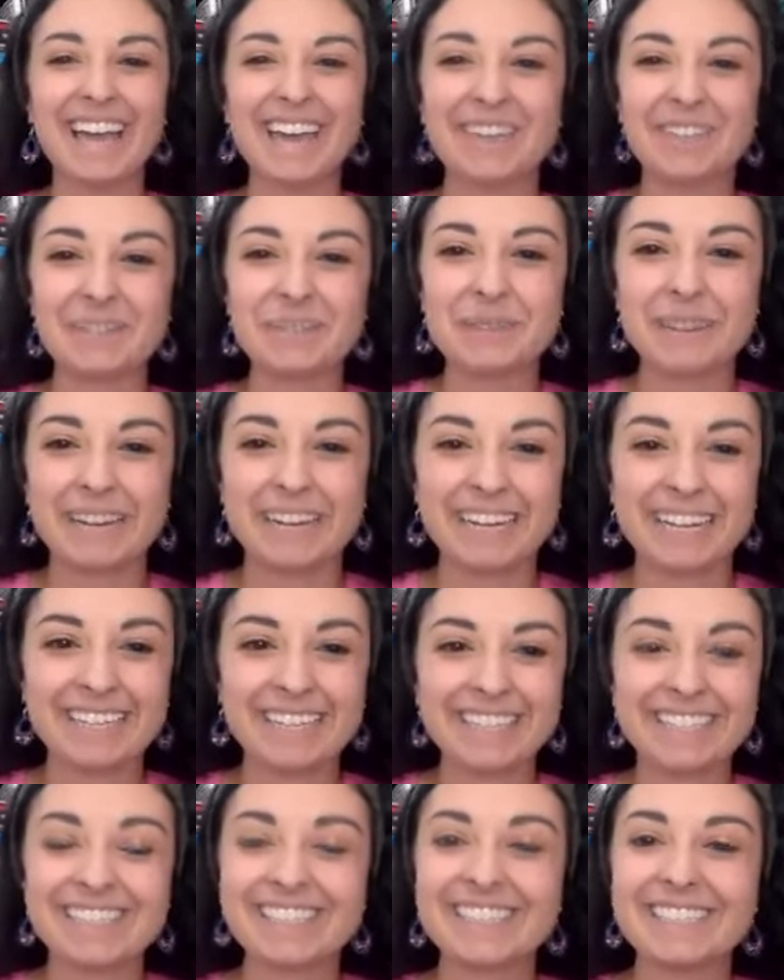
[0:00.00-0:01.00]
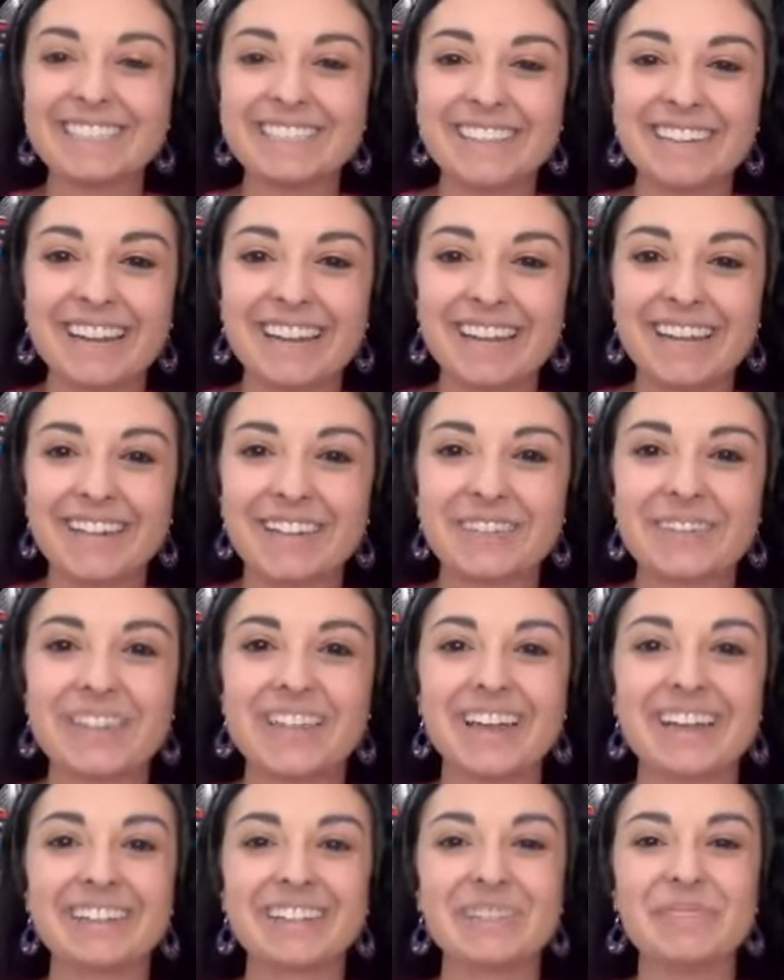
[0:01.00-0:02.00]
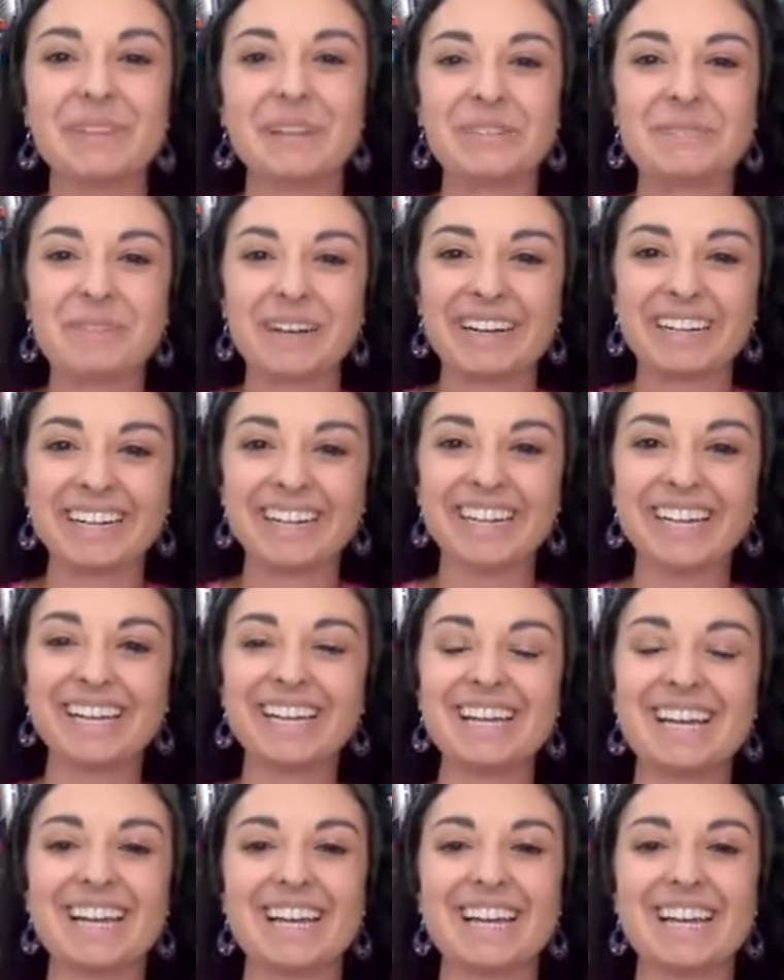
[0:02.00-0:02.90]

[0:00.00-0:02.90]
hey everybody, Gina here with Ugly Mug Marketing.